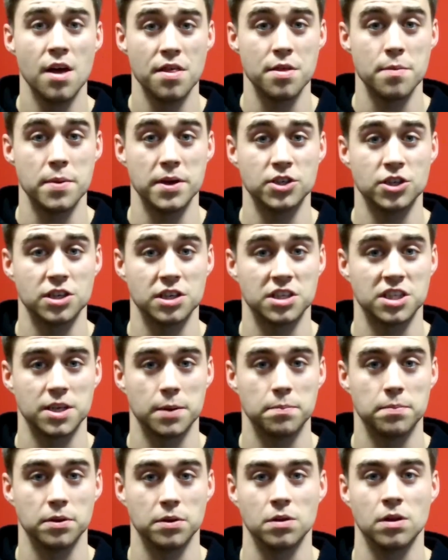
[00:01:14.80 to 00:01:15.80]
The mission is
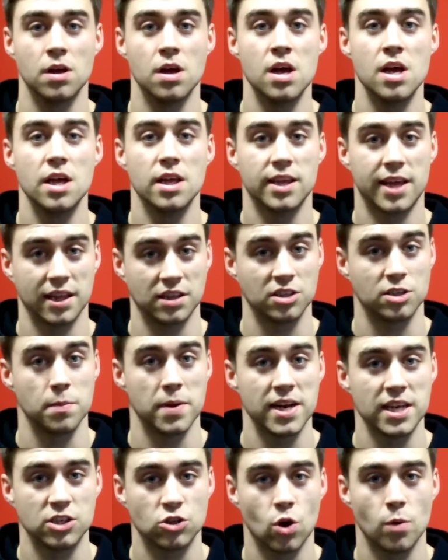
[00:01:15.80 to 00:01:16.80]
simple. Kill as
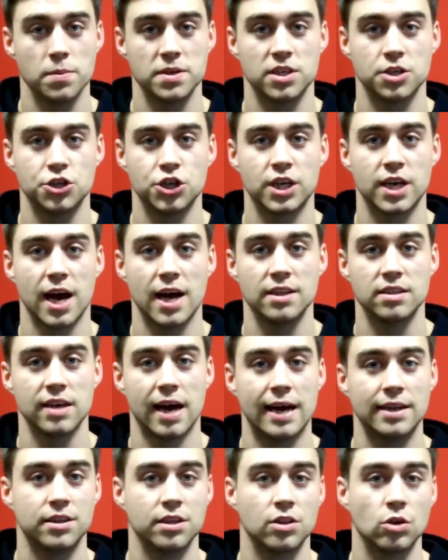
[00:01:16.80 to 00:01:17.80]
many zombies as you can
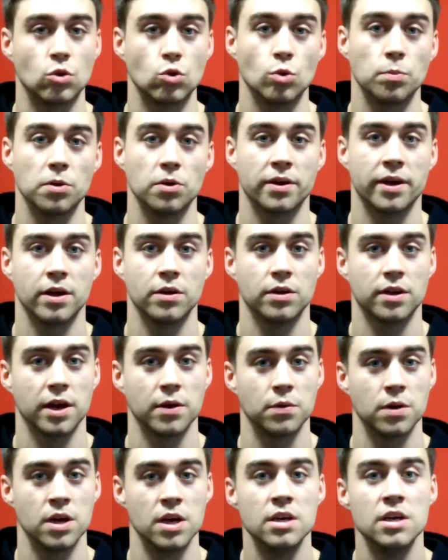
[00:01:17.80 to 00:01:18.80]
to add to the global kill
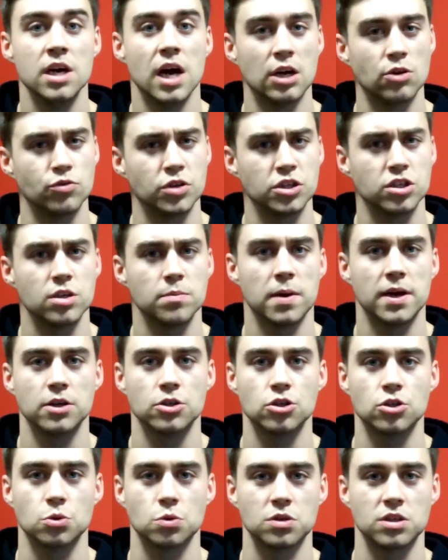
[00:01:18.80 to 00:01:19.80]
count and reach the
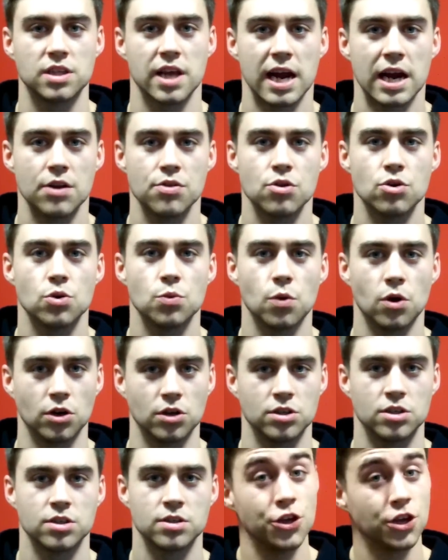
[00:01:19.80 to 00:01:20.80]
milestones to earn the
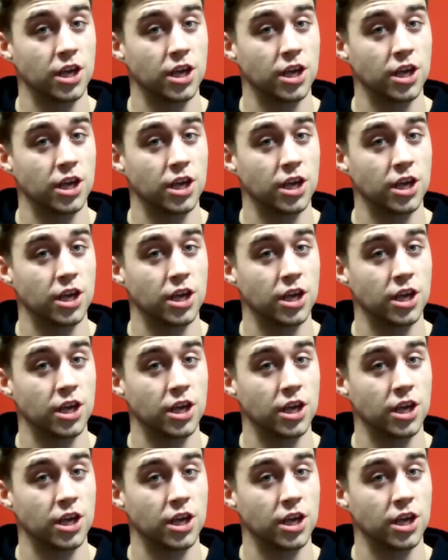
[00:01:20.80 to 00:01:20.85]
rewards.